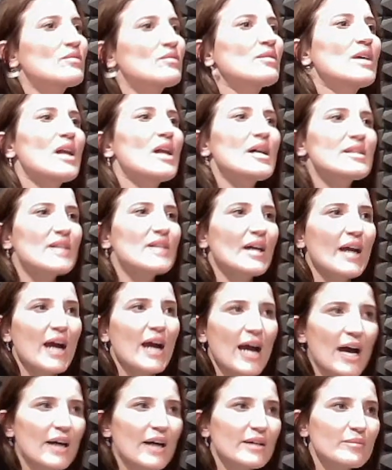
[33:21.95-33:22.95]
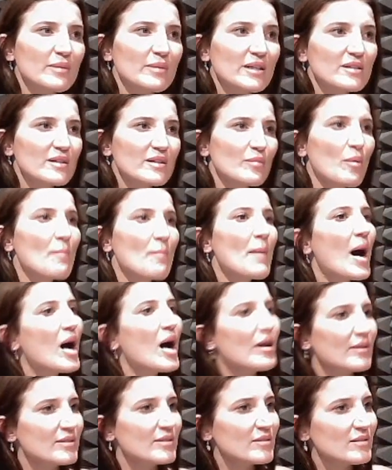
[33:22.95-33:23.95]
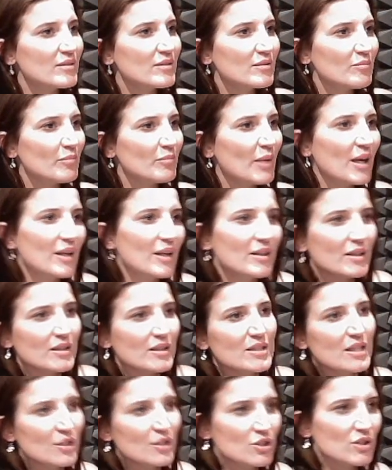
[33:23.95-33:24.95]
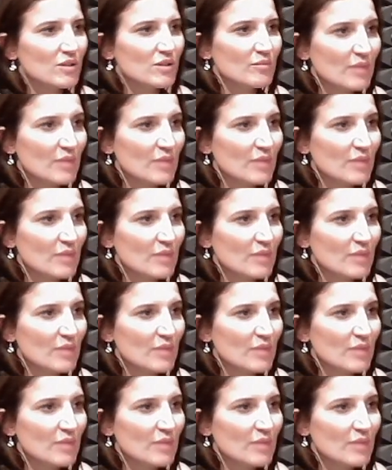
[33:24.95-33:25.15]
realize I had because they were masked by the addiction,